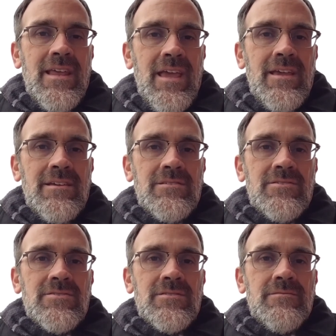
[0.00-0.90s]
days,
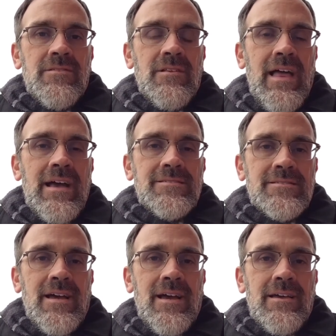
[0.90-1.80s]
the last
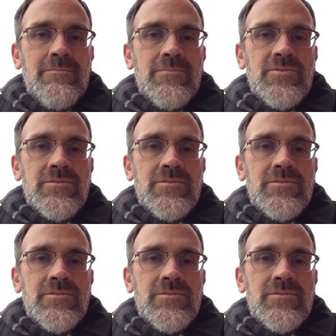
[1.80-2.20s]
times.